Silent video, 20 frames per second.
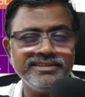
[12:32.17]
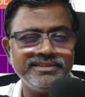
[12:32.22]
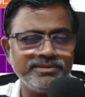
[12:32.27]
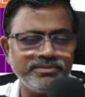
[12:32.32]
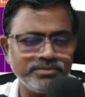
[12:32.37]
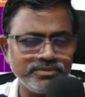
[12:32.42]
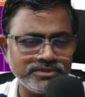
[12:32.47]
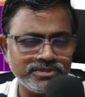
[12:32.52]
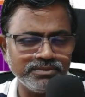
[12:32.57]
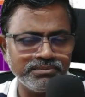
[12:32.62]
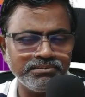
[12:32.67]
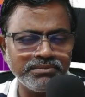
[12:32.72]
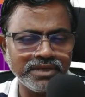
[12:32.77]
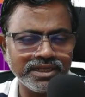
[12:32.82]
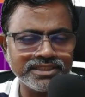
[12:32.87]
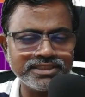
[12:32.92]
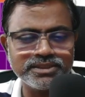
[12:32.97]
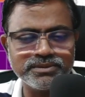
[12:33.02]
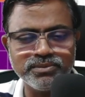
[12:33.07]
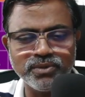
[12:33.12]
The
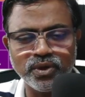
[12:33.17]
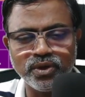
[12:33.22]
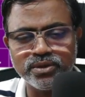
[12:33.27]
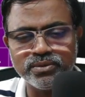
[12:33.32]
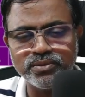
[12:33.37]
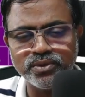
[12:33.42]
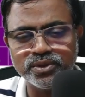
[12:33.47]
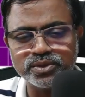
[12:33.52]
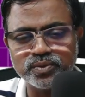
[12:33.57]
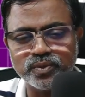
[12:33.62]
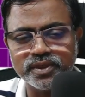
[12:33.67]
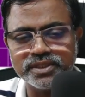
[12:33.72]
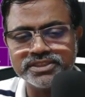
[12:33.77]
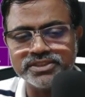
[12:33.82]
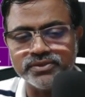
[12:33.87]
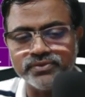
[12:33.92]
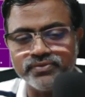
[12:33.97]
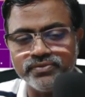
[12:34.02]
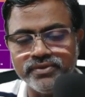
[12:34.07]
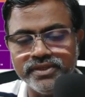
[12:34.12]
much smaller most one
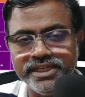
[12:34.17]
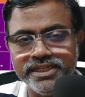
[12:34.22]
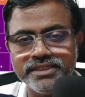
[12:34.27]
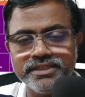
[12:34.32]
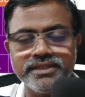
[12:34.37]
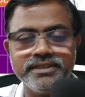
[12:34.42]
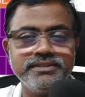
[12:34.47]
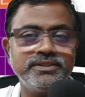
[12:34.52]
is the fleet.